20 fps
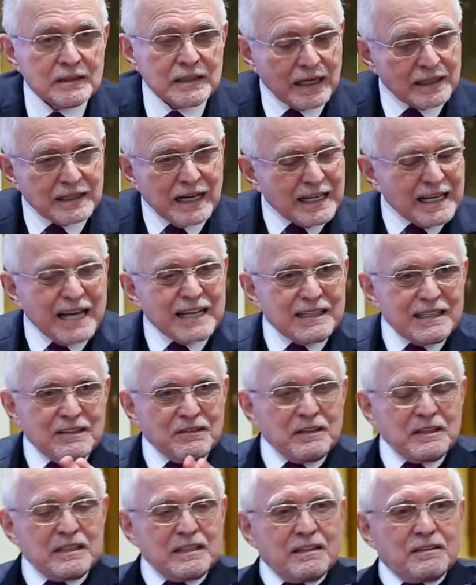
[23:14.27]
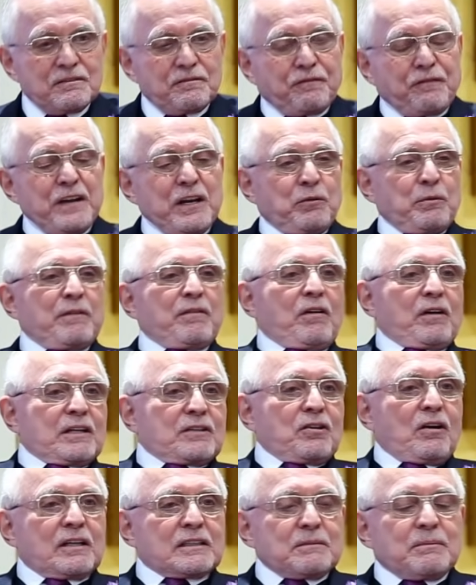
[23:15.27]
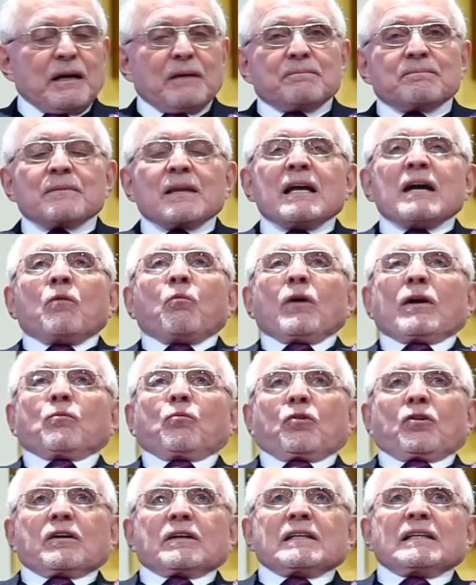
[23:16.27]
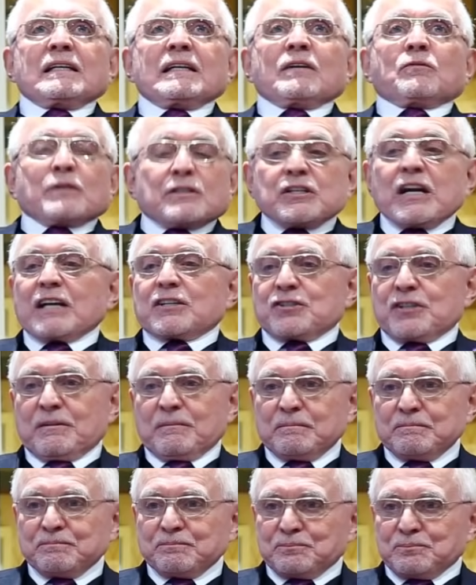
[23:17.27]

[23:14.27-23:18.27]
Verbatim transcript: Not, not, not uh, fear we've already talked about. One word, rejection.